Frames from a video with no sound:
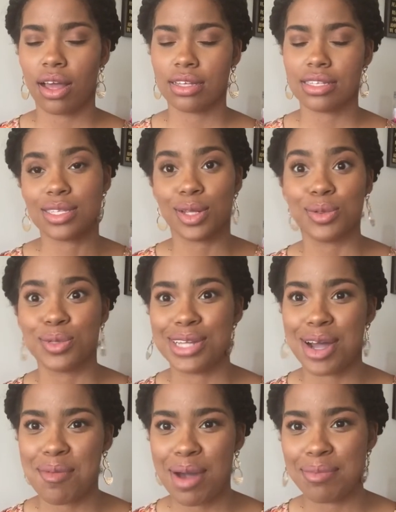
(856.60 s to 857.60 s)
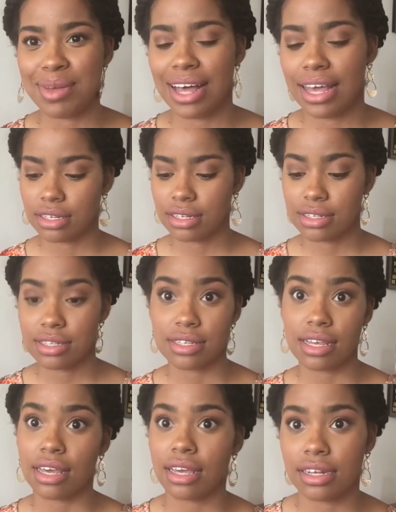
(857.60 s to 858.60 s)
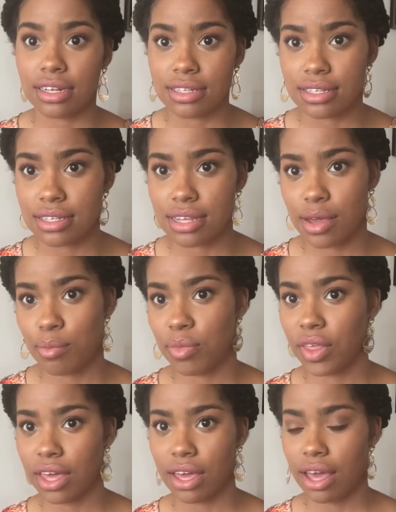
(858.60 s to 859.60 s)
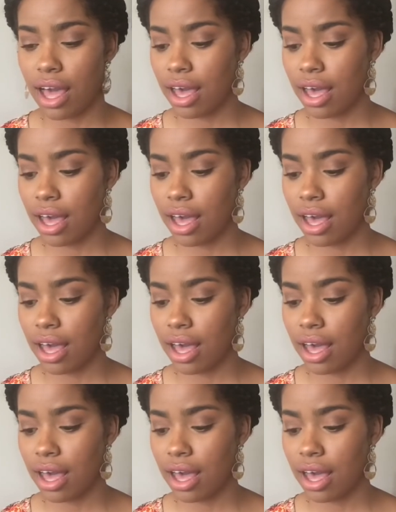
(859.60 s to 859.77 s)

slows down my mind. Singing does the same thing.